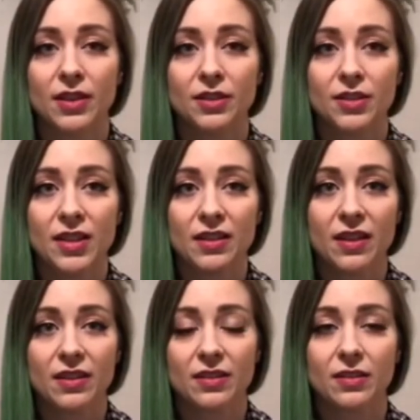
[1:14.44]
just take
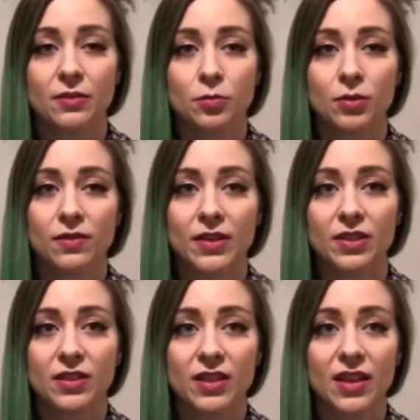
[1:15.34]
that next level
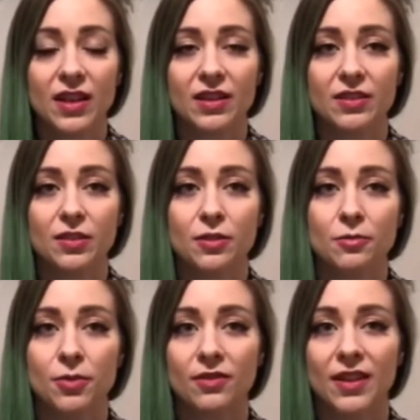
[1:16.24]
professionally and to
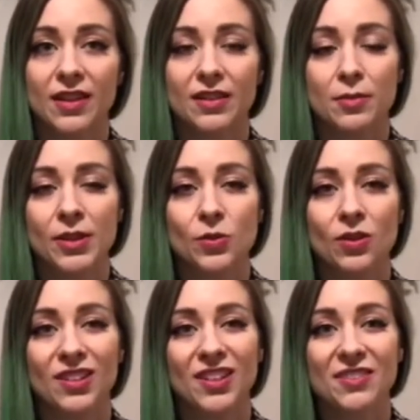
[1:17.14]
provide the best
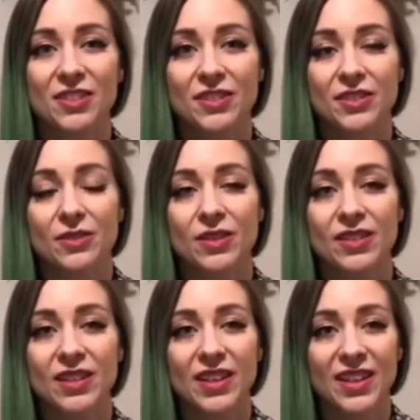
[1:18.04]
quality for your
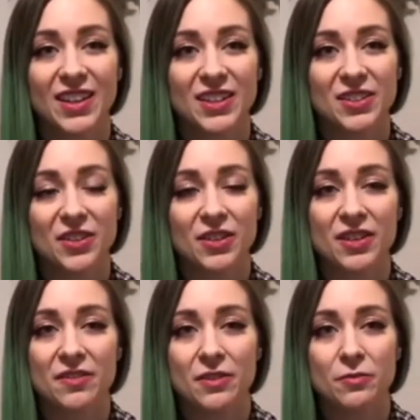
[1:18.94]
students. So
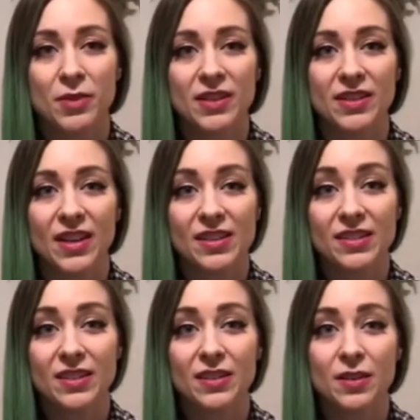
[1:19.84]
if you've been
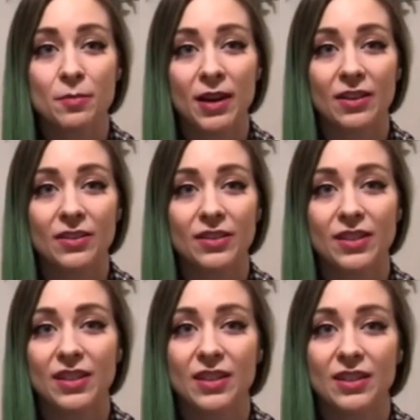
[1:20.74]
hesitant about
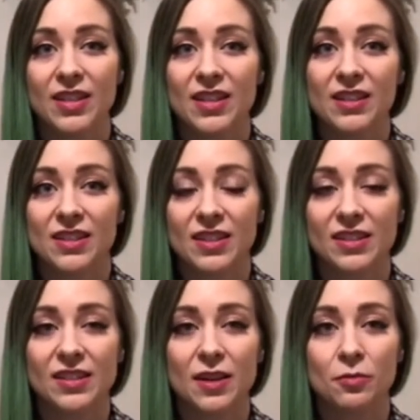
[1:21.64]
taking the next
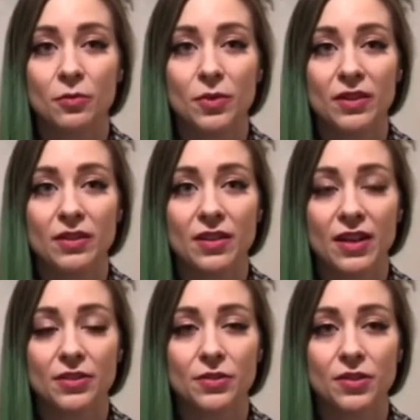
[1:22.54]
step with your
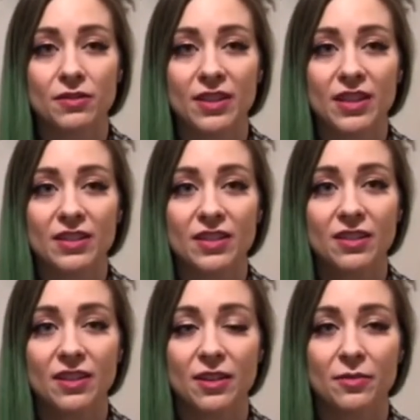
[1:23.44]
national certification,
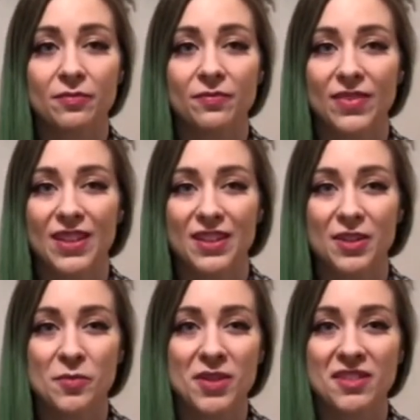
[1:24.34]

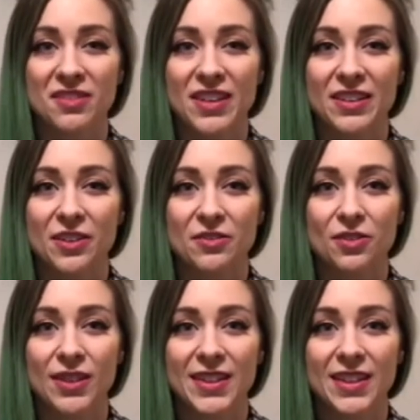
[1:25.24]
don't be afraid, go
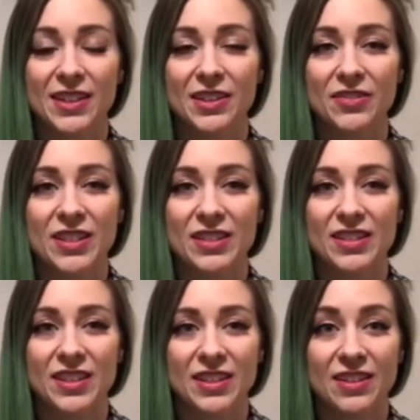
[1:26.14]
for it. It's
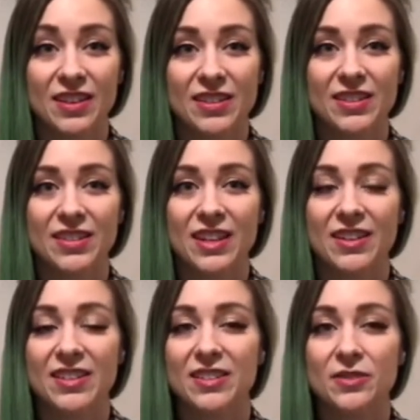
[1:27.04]
not as
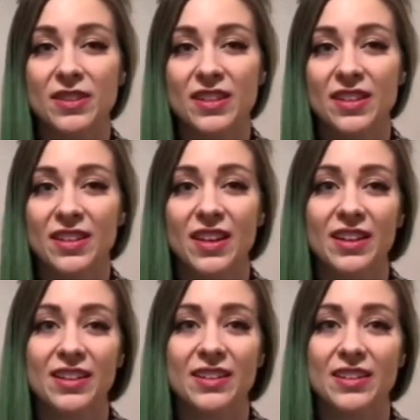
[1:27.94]
scary as you would think,
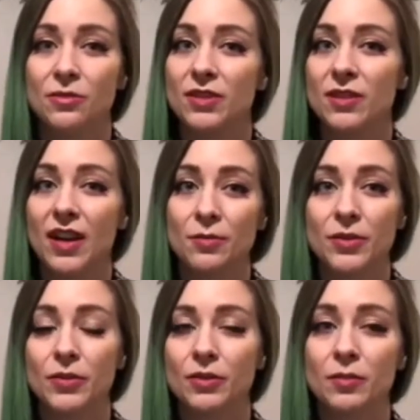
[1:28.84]
and it would
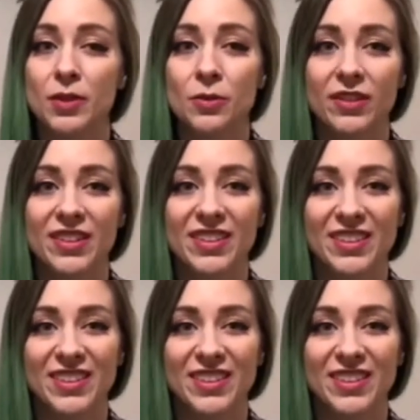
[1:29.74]
absolutely be worth it.